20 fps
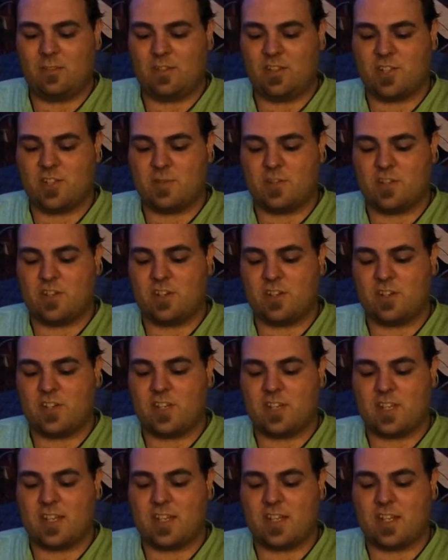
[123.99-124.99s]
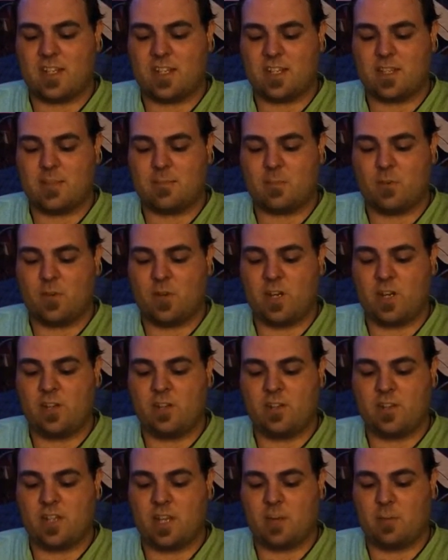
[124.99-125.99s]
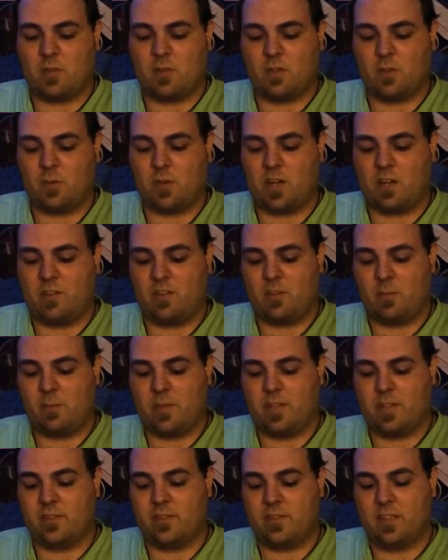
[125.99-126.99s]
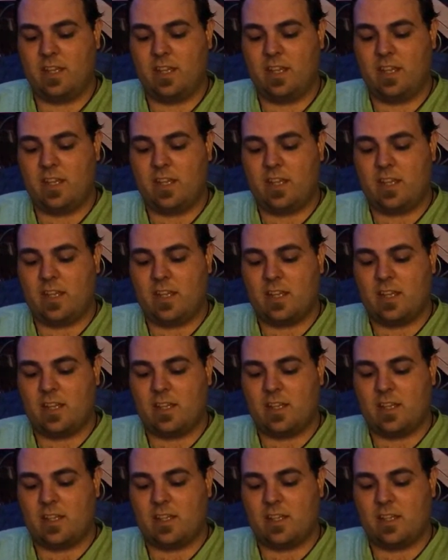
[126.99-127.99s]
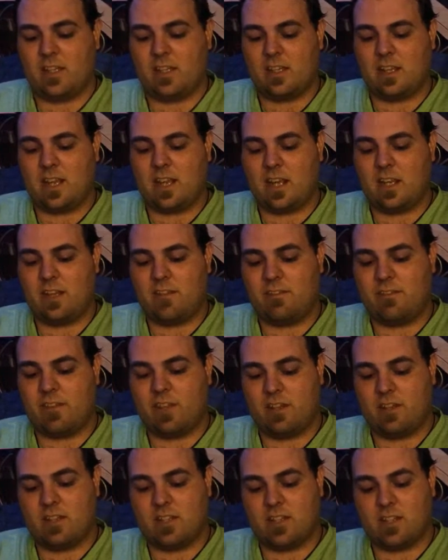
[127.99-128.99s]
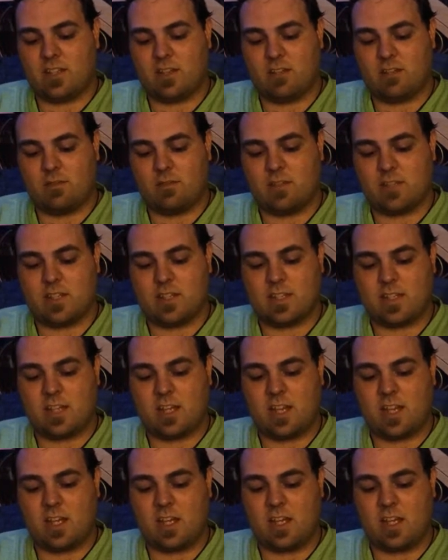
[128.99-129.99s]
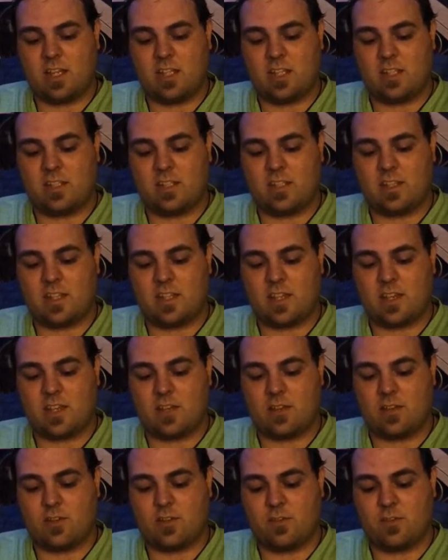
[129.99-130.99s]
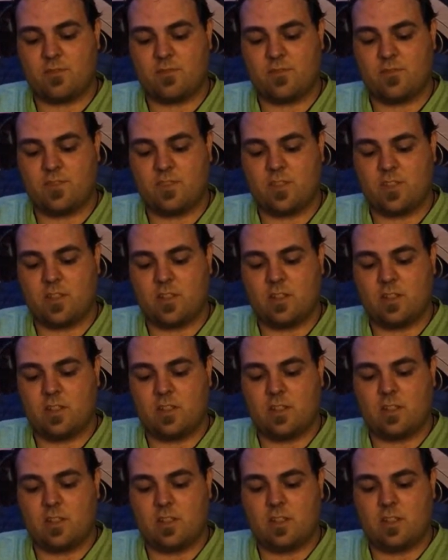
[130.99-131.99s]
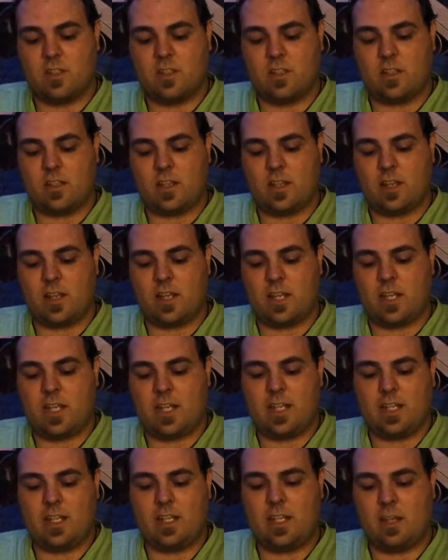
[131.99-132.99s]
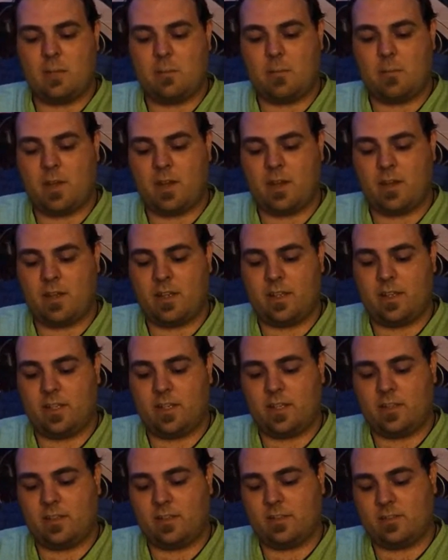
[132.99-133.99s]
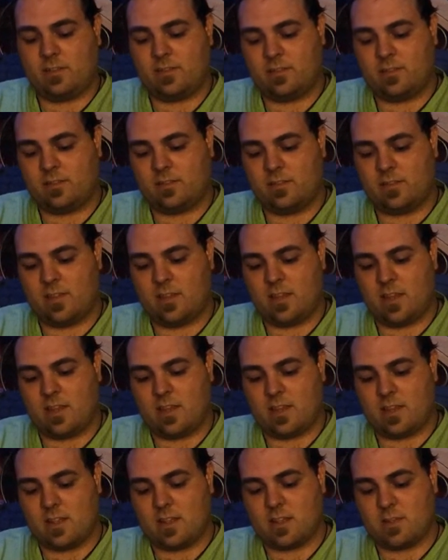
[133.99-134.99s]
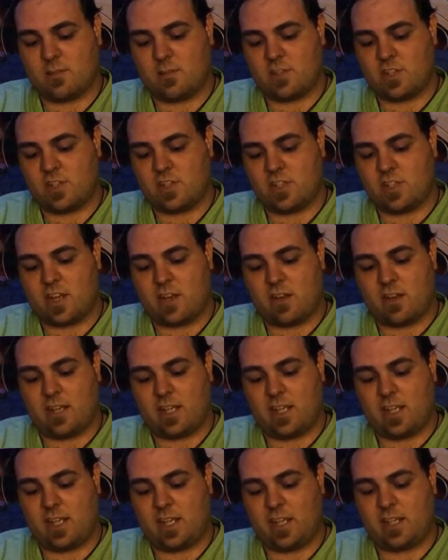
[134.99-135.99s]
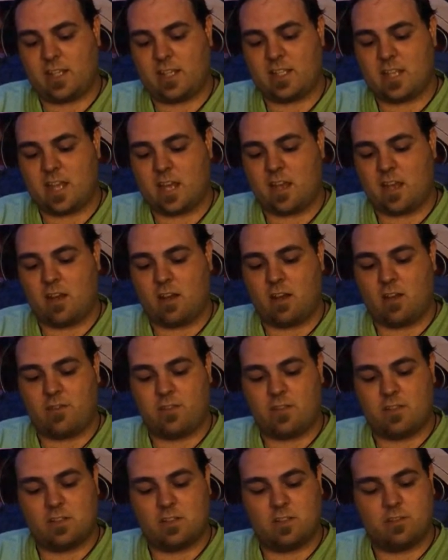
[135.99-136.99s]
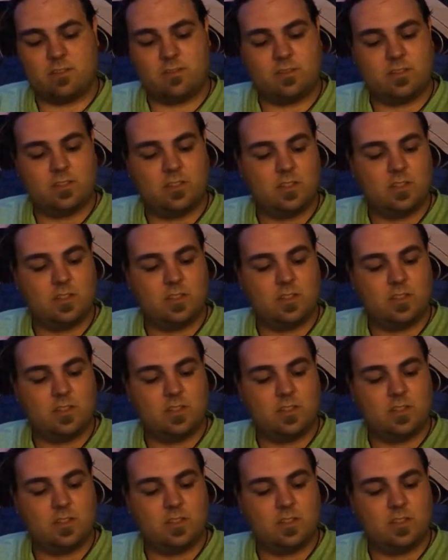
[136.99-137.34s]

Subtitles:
which I'm sure it's just because it's spring or summer or whatever, but it's kind of felt as though it was a sign, so I ended up buying this, which now I can't get the tag off of,